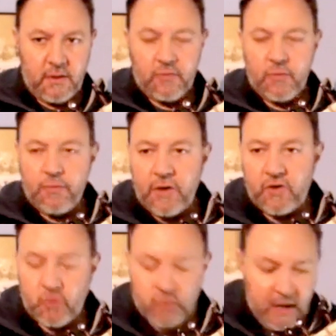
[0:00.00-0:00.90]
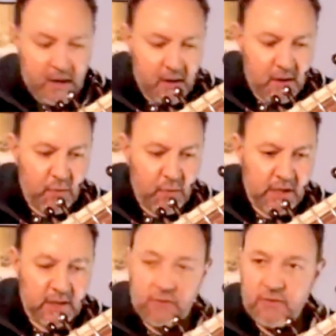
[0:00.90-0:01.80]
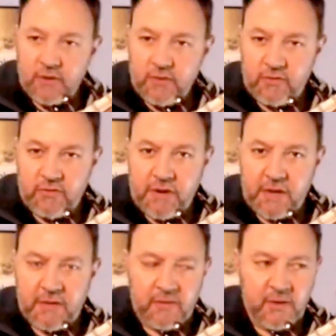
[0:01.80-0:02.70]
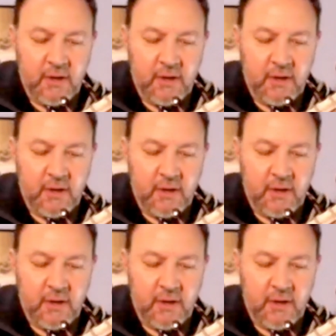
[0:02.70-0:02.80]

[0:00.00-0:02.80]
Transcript: So we'll make sure that we get those notes correct.